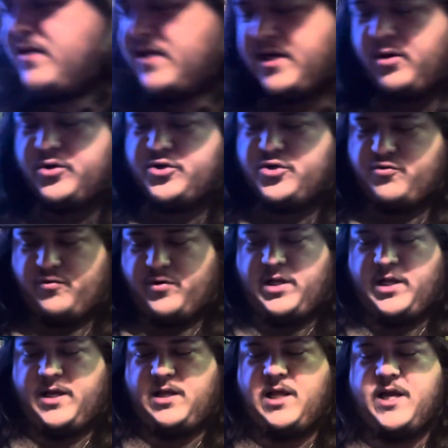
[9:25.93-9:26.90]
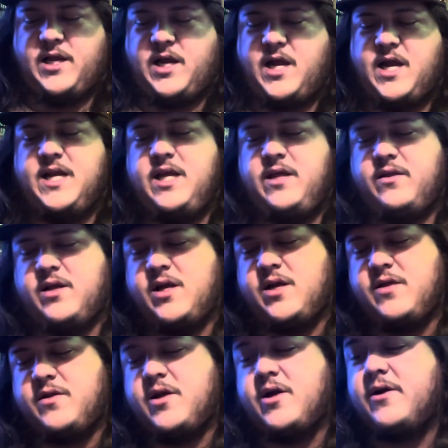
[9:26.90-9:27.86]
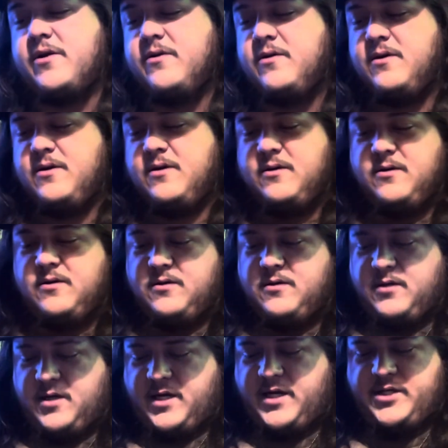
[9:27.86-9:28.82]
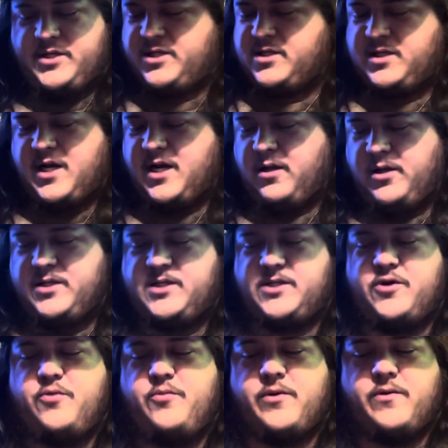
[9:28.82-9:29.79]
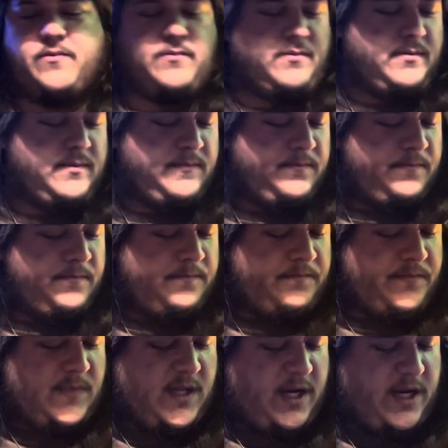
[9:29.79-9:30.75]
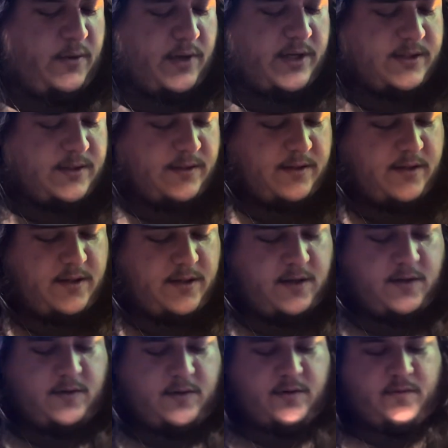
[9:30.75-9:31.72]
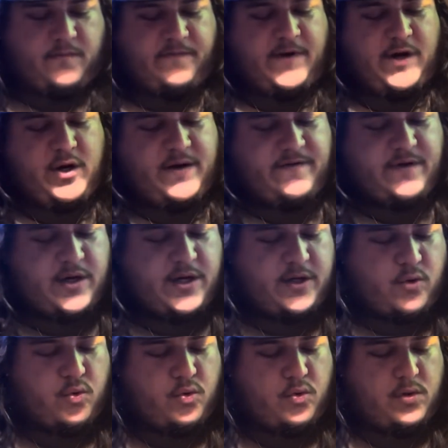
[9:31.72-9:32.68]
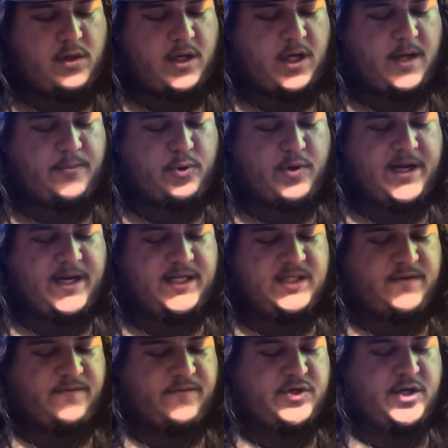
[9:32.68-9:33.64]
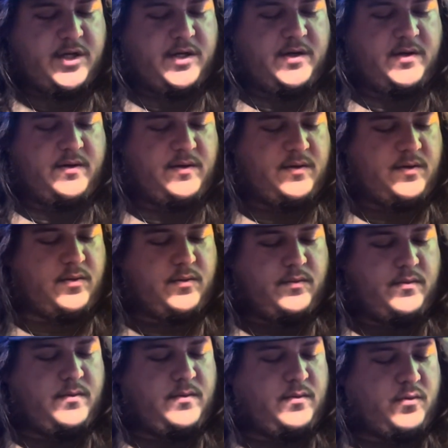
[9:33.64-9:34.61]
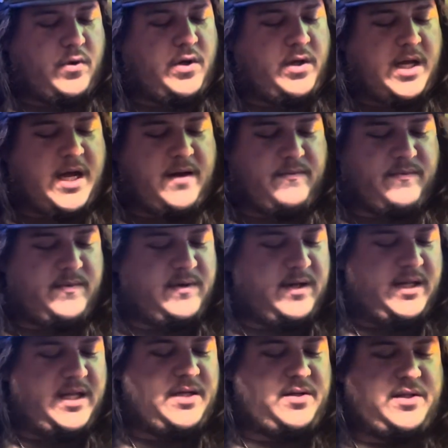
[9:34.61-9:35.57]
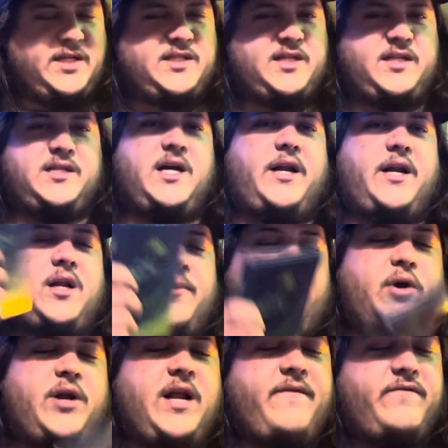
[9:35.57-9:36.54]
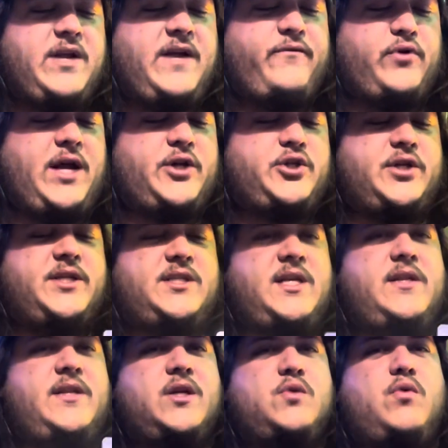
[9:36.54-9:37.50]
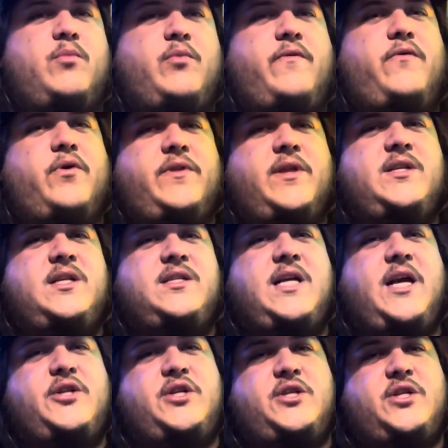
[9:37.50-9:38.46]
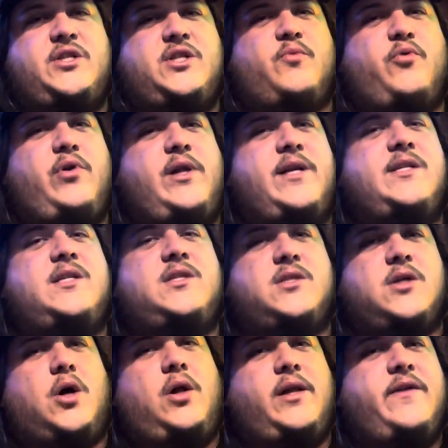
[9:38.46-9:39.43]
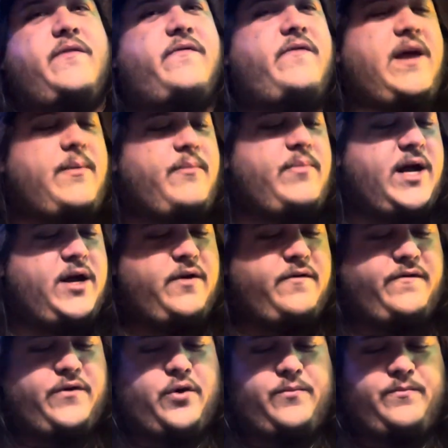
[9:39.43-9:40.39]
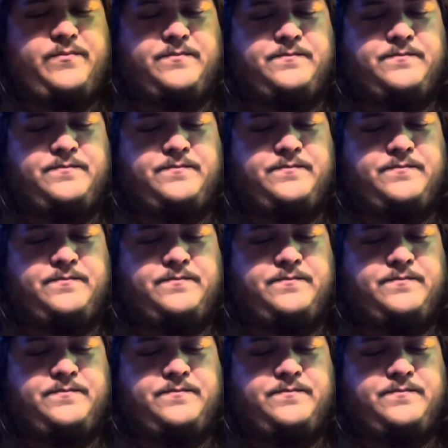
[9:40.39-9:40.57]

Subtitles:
they don't do really like anything in there. And it just kind of looks stupid. Anyways, very, very cool upgrades to... Well, this is not an upgrade. I've never actually seen this one before. This is actually just a really solid vampire film.